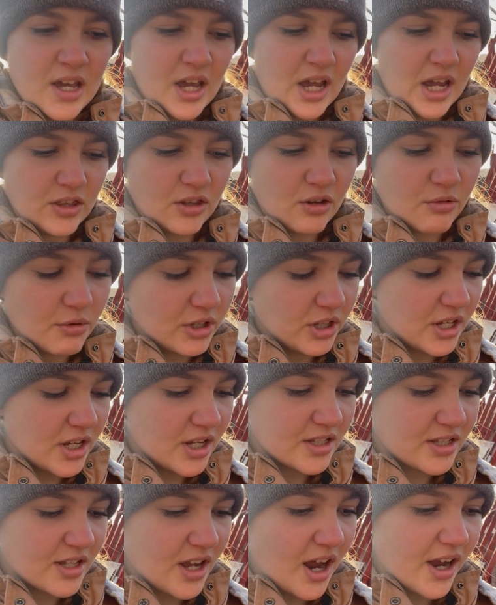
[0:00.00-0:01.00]
And they're really
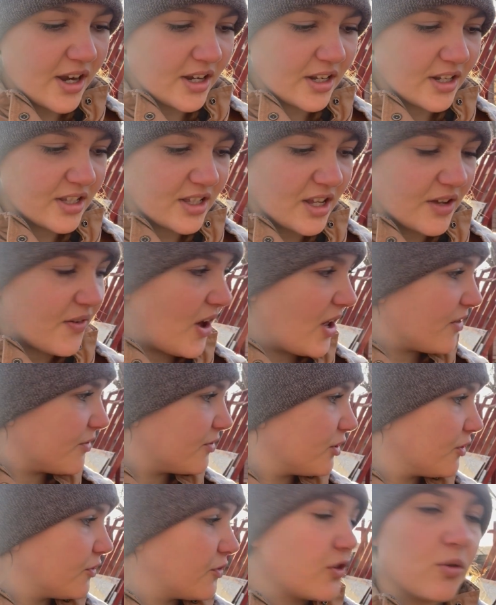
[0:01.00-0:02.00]
excited because they've had it
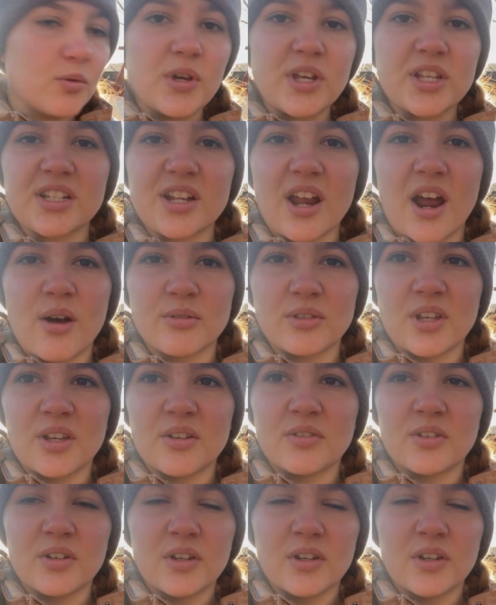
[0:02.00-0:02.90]
for a few weeks now and they've